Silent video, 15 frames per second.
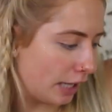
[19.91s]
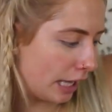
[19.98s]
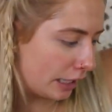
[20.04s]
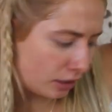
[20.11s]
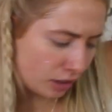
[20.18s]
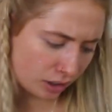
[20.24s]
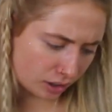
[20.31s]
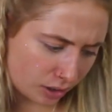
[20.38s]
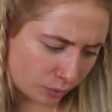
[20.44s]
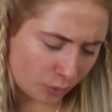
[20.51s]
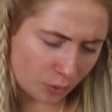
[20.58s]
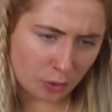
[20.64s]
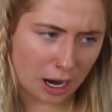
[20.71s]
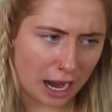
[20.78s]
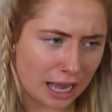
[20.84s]
Like,
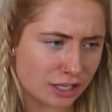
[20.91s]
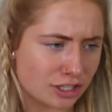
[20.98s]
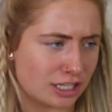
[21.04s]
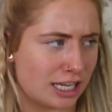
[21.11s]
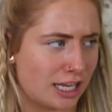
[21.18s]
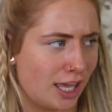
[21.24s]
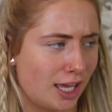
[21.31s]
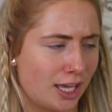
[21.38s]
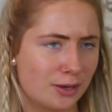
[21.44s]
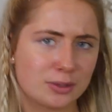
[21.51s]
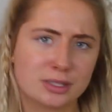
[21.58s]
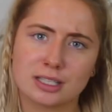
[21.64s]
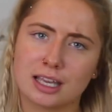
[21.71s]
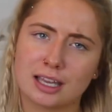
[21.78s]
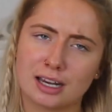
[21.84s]
well, actually it
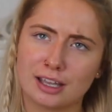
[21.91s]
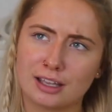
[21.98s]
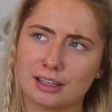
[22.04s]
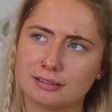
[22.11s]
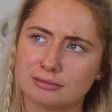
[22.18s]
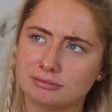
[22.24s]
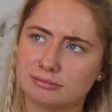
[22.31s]
was like